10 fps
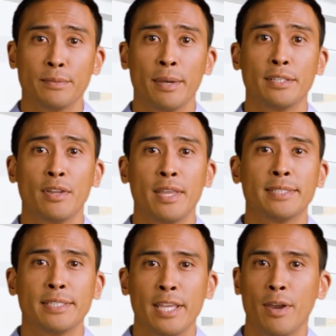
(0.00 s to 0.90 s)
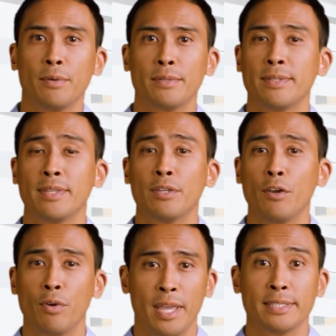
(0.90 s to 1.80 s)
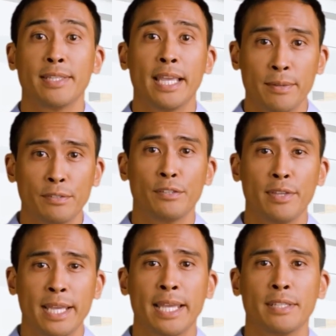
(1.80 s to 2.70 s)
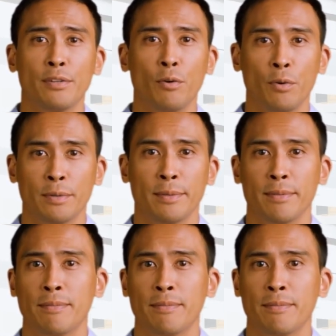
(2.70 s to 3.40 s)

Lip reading: specialized skills, utilizing industry-leading tools,